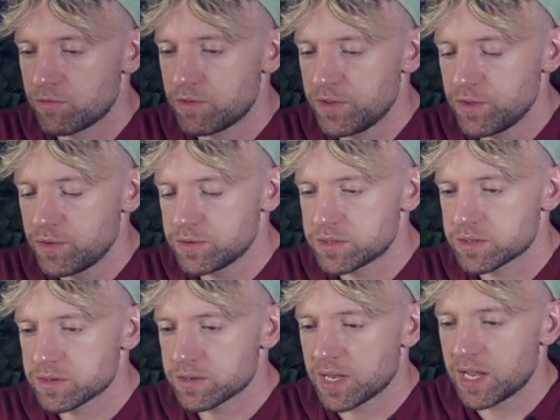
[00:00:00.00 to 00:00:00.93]

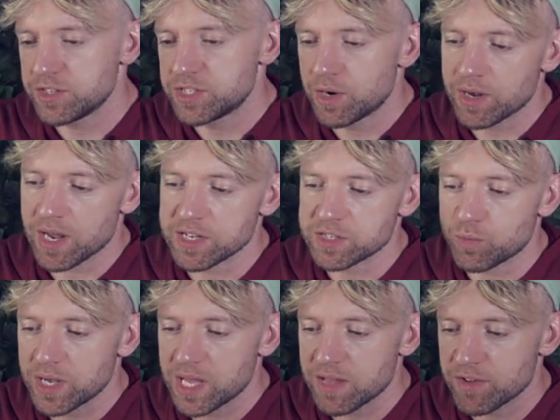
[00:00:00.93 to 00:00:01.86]
reviews. And you know what, guys,
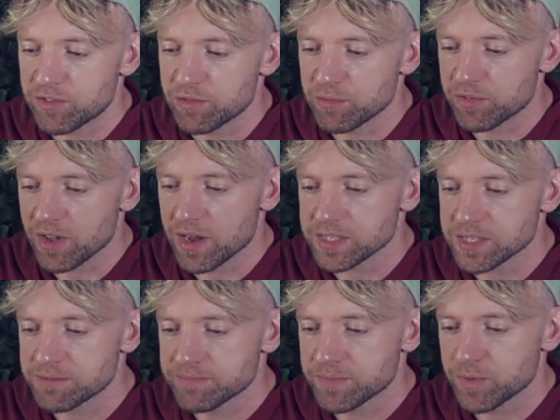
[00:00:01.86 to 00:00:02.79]
we'll give it some
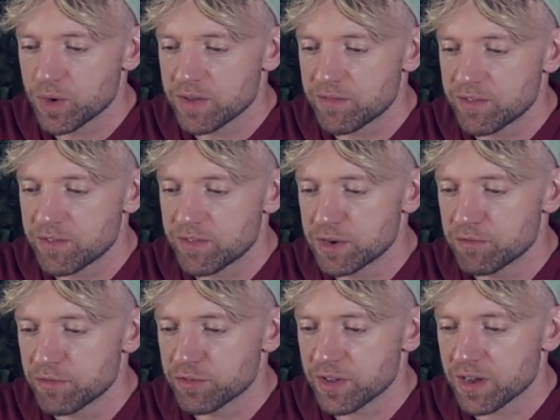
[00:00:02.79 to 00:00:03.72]
stars. We'll give it some
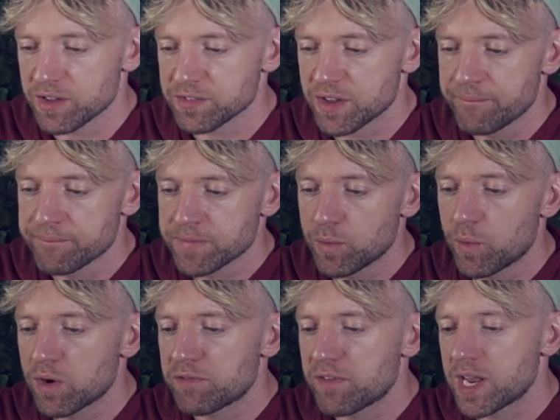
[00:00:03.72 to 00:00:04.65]
beautiful stars. We
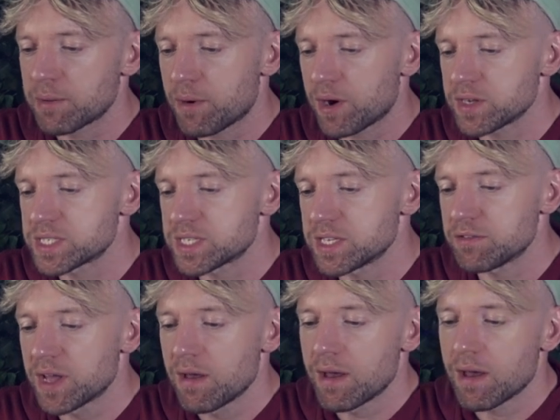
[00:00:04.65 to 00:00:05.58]
want to find out the
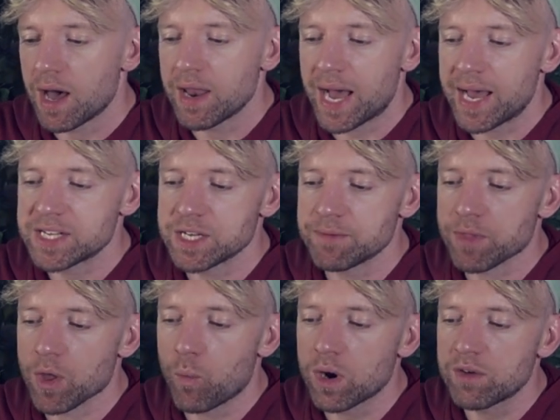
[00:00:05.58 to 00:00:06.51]
positive. And actually,
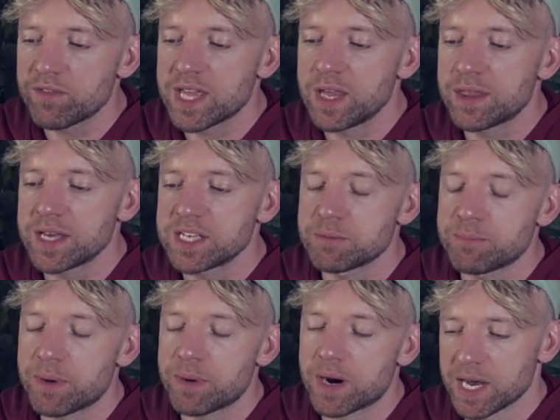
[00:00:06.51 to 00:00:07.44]
one of the key things to
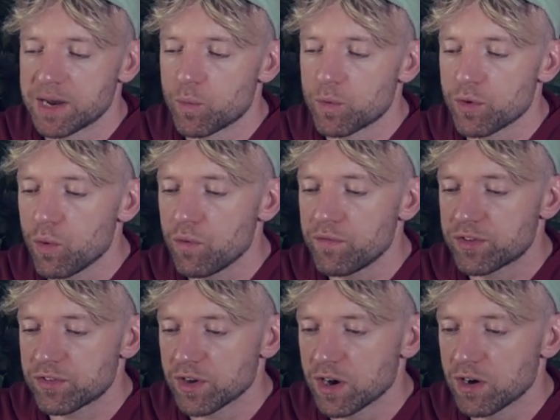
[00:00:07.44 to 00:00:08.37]
bear in mind with all
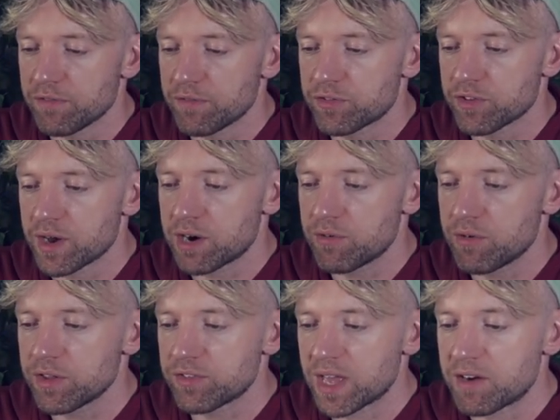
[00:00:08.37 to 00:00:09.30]
this stuff, so I'm going to
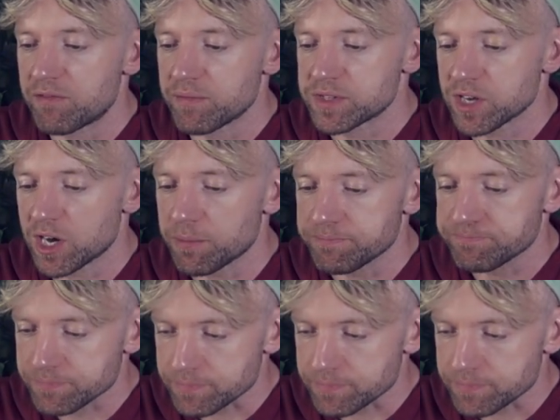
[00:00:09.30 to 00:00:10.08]
run this again from the top,